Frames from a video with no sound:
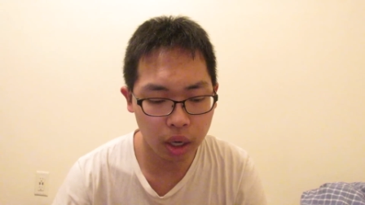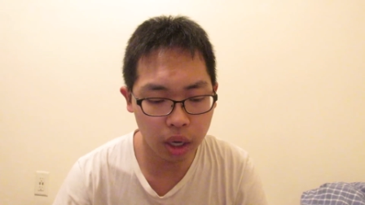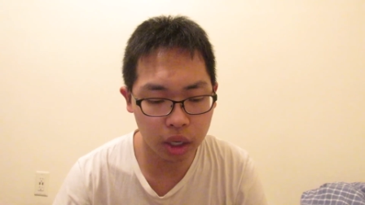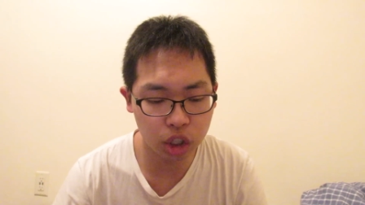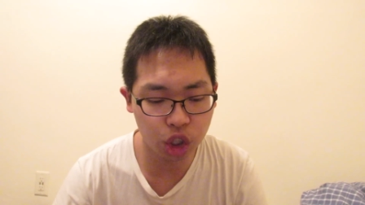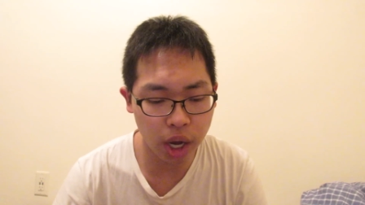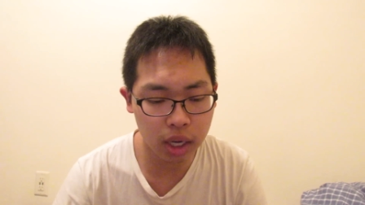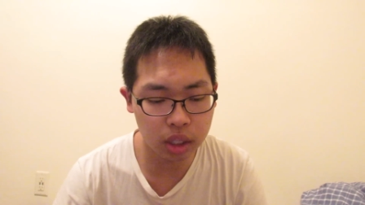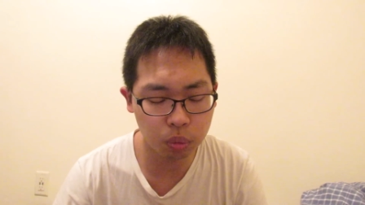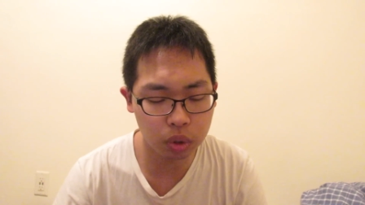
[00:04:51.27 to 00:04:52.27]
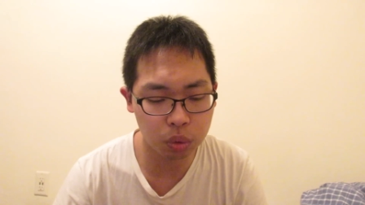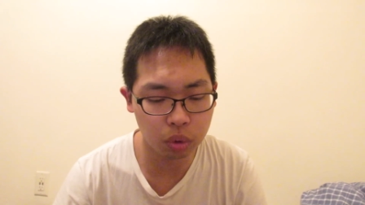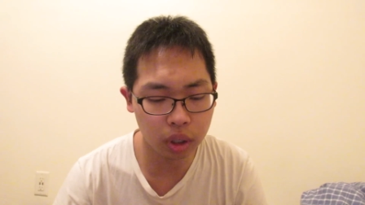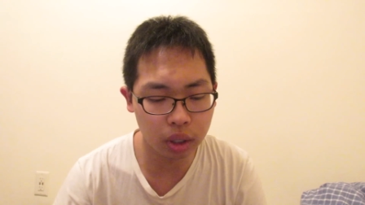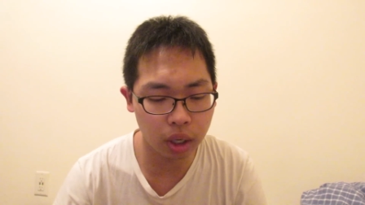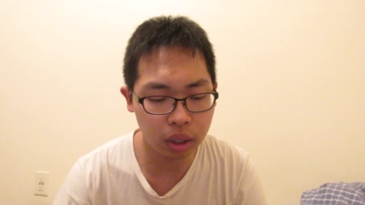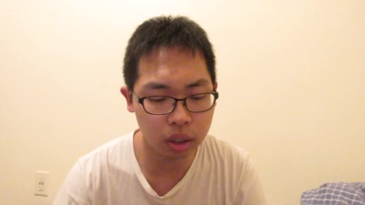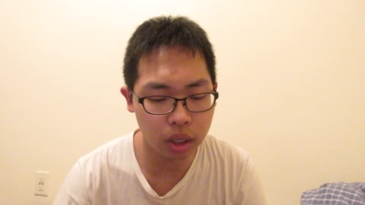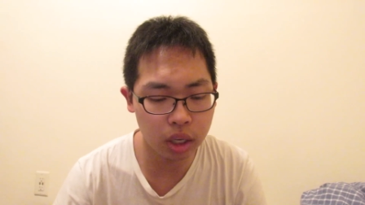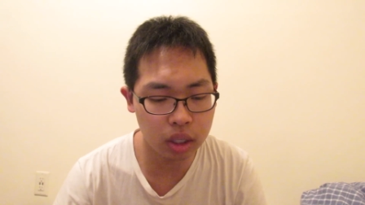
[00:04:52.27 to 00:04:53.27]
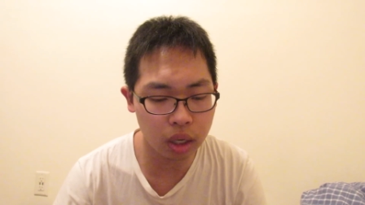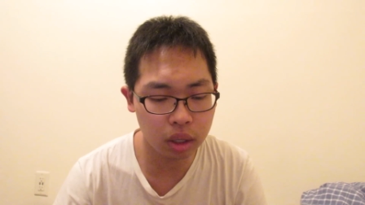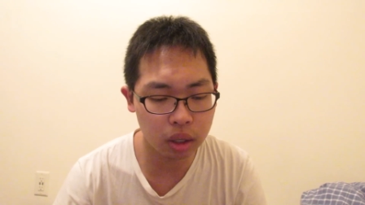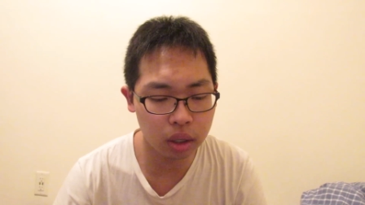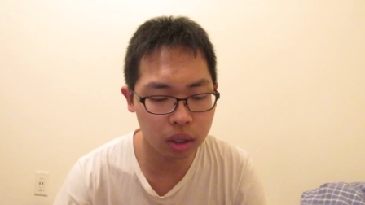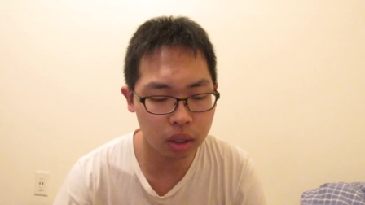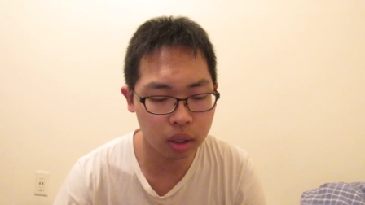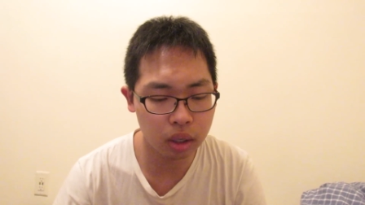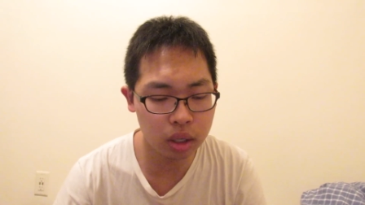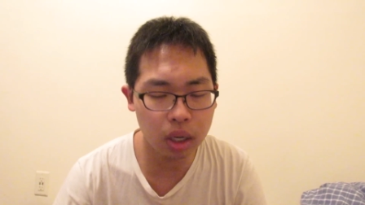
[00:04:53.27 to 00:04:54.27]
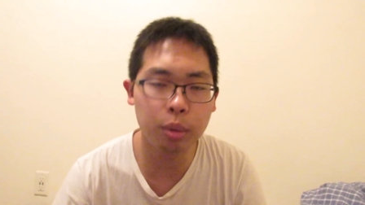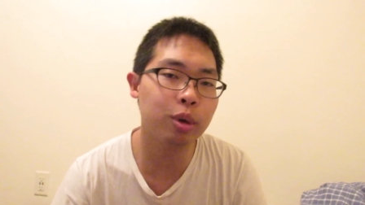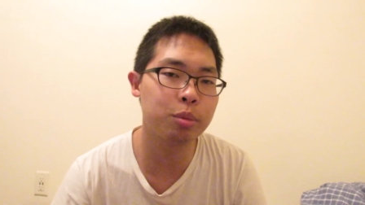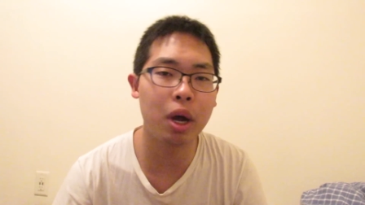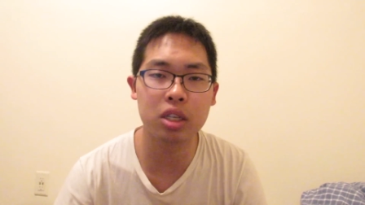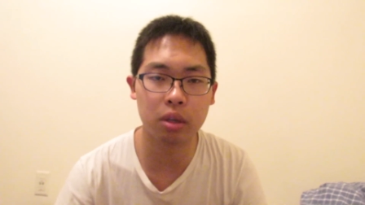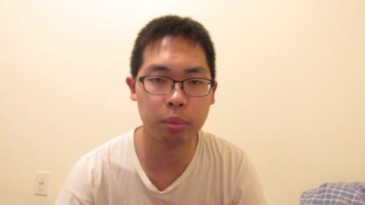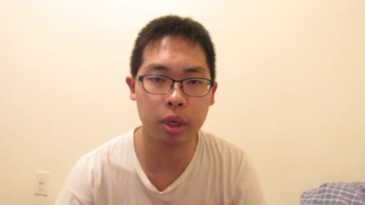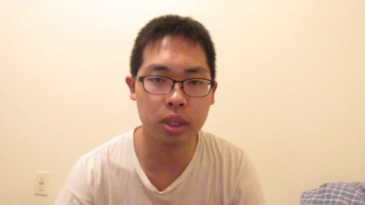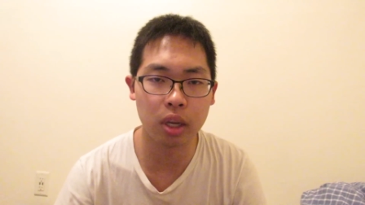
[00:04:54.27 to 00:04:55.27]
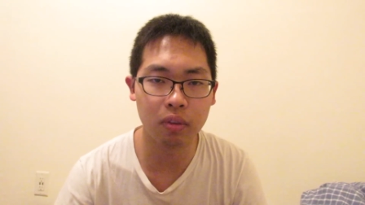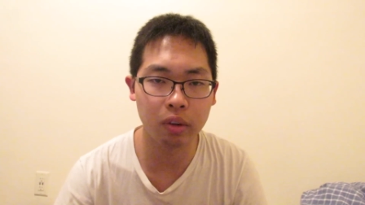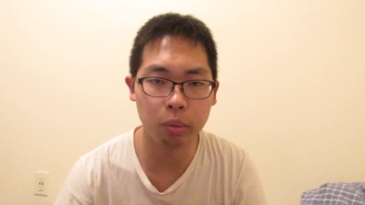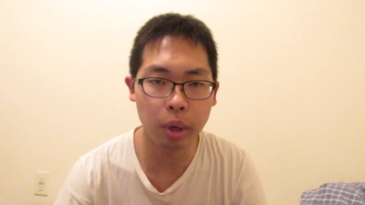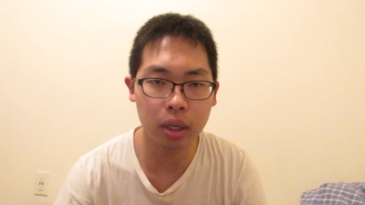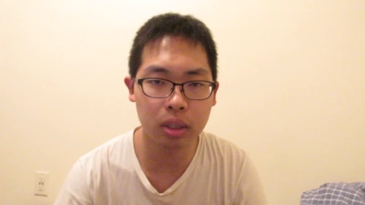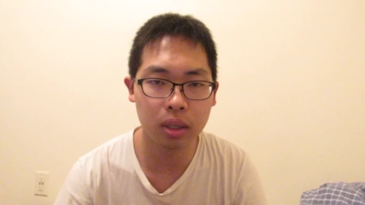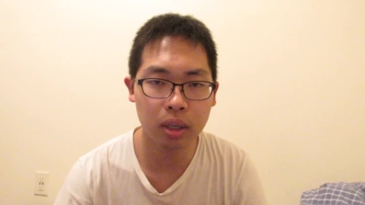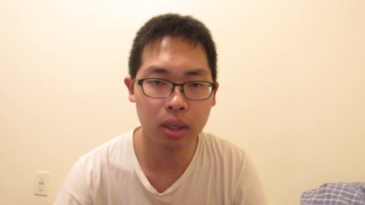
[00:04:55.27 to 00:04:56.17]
And Jackson was really like he's like he's like the most positive person I've ever met.